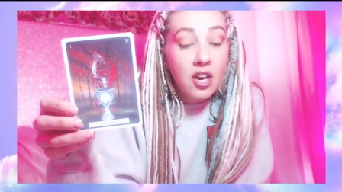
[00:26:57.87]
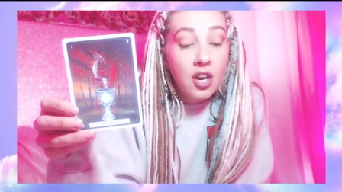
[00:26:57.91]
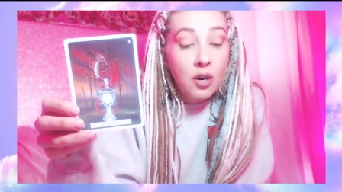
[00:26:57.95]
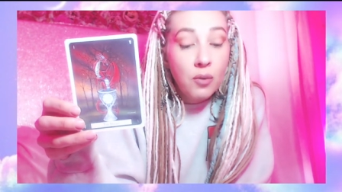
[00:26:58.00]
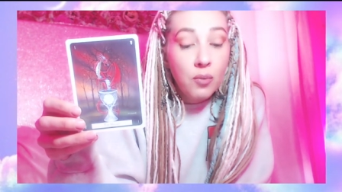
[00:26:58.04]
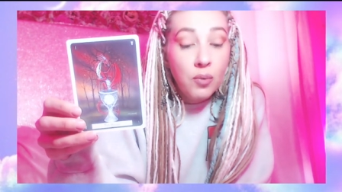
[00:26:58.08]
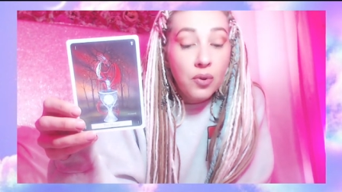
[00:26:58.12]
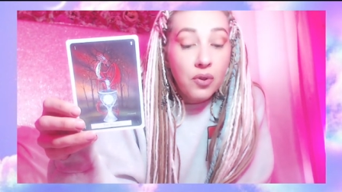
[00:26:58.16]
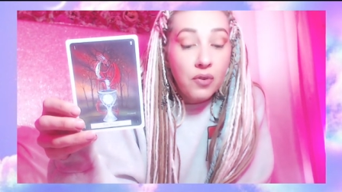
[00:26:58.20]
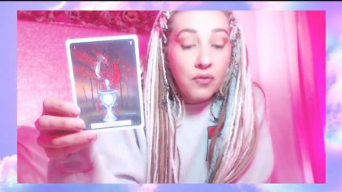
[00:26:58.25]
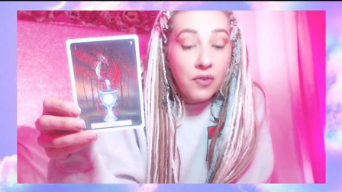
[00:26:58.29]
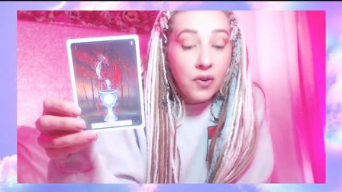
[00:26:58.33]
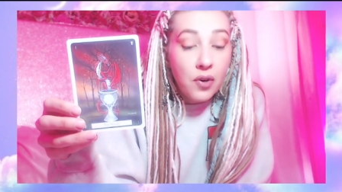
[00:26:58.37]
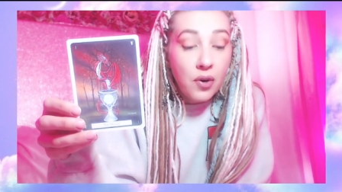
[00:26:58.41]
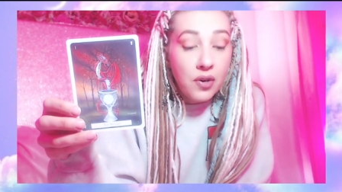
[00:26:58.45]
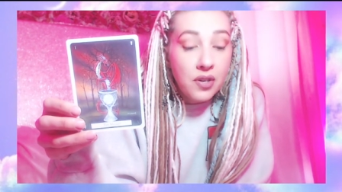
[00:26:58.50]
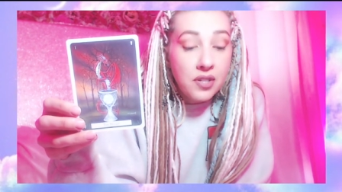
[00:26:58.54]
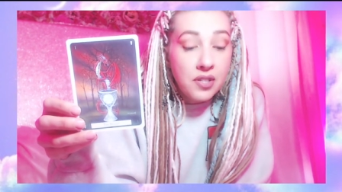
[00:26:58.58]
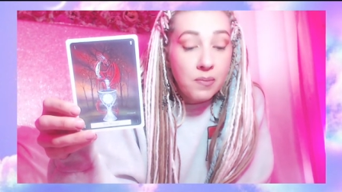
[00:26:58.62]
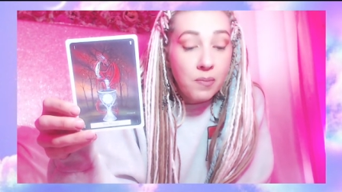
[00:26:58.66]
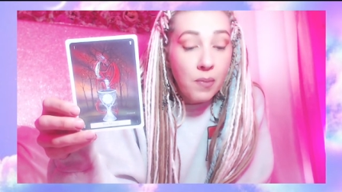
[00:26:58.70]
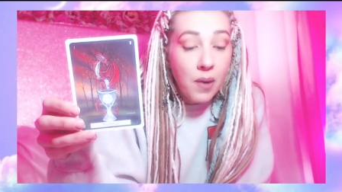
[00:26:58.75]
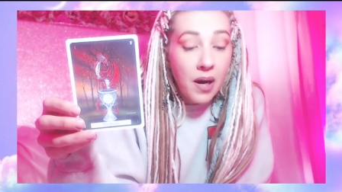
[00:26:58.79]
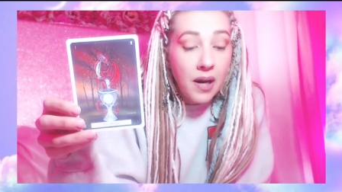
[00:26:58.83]
with a
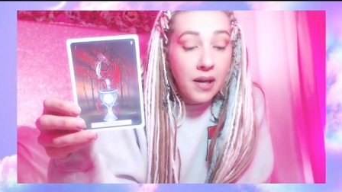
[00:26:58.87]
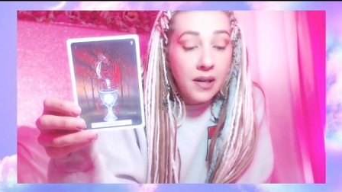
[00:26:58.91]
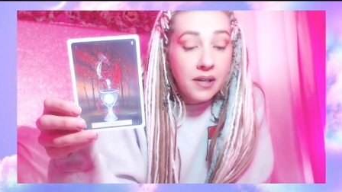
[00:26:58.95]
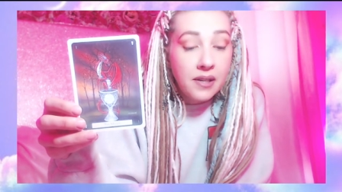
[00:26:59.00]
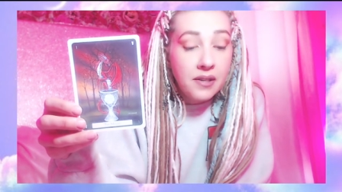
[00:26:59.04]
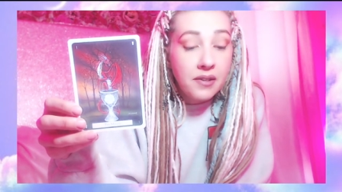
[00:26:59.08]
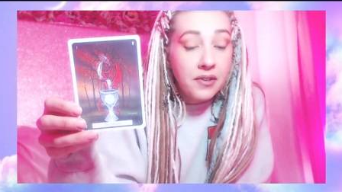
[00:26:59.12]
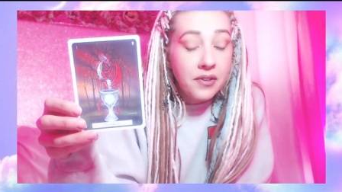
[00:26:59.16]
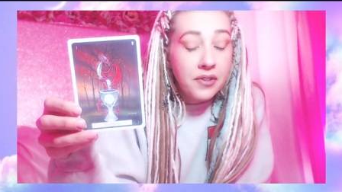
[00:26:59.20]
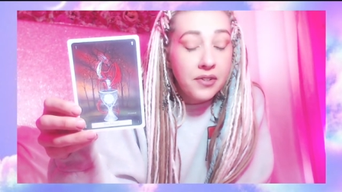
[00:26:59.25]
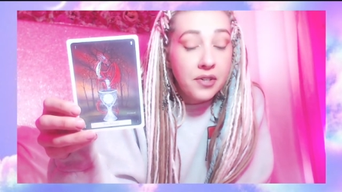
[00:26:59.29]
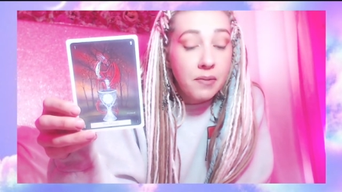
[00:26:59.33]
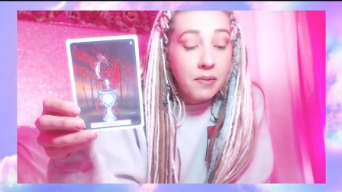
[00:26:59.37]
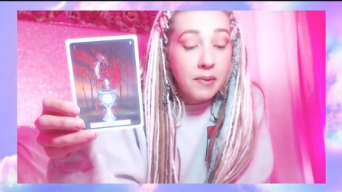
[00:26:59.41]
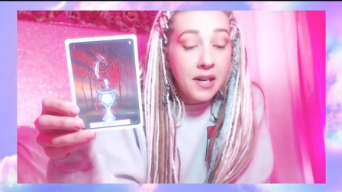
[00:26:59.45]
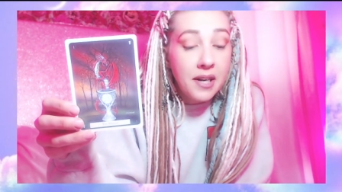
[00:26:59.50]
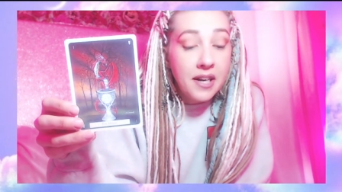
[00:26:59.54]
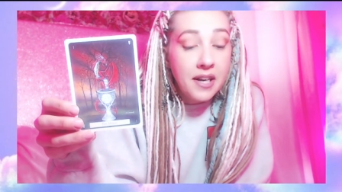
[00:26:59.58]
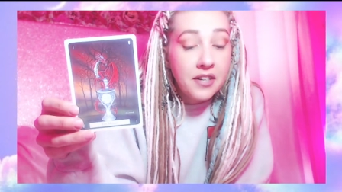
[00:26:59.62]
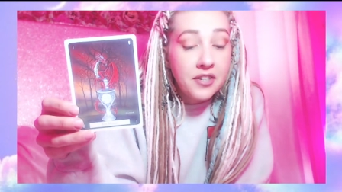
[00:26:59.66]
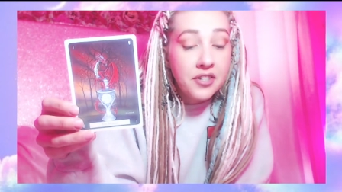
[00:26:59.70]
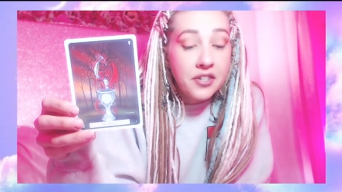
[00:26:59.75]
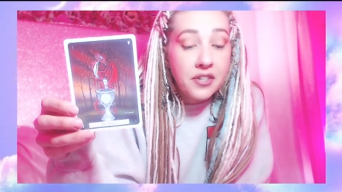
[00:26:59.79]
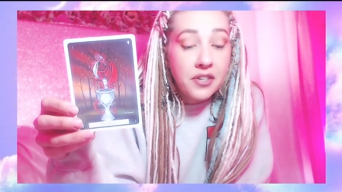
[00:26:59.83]
focused mind and
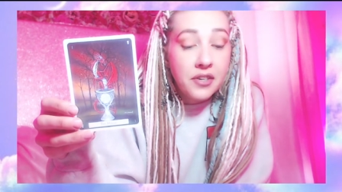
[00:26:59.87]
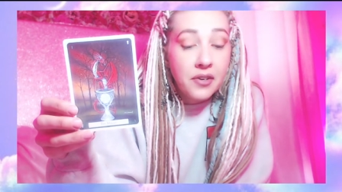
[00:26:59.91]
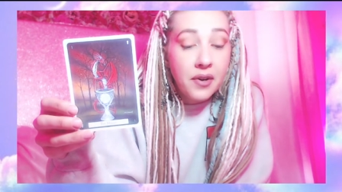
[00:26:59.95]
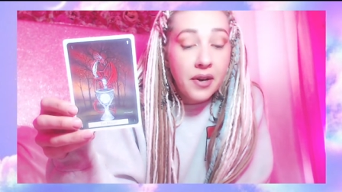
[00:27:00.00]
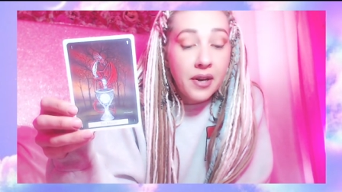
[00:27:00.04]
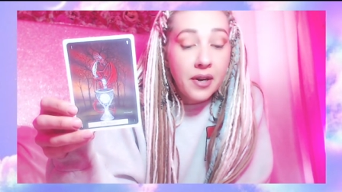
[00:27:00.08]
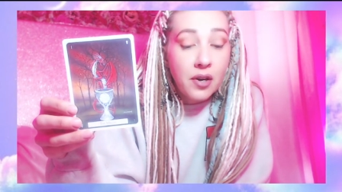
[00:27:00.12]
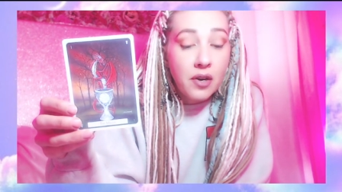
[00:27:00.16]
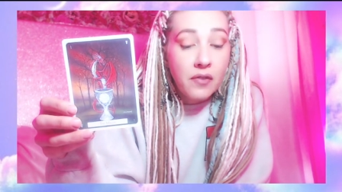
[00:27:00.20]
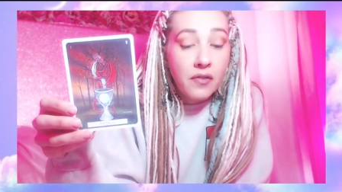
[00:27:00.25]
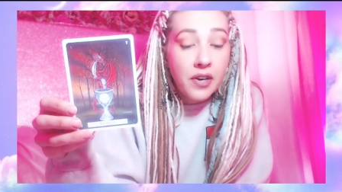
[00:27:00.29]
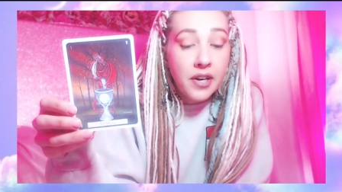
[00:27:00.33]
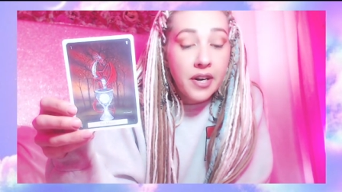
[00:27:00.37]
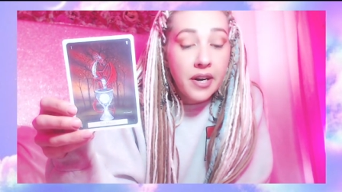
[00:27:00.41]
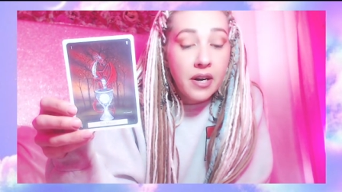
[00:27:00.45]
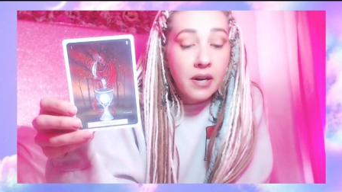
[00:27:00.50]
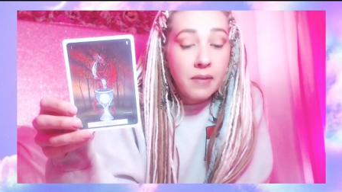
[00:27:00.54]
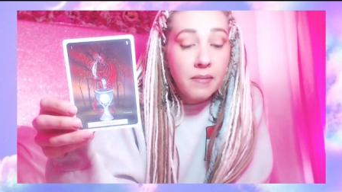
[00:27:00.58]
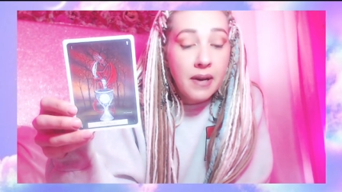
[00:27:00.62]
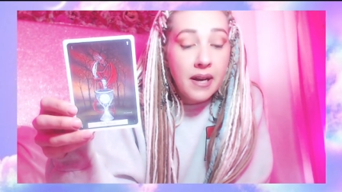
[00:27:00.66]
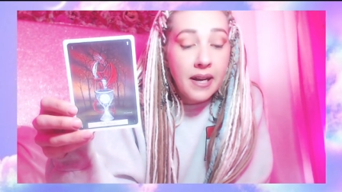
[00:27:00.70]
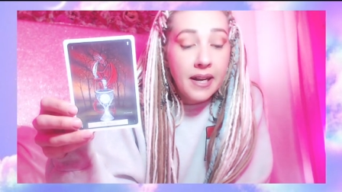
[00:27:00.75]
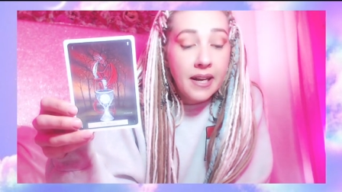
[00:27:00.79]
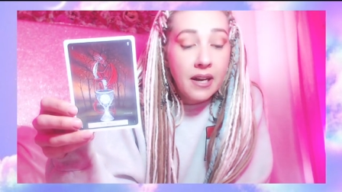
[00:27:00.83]
determination, you can
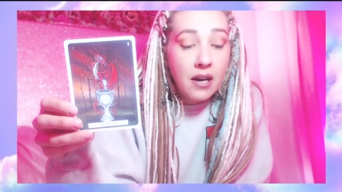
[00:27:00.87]
overcome any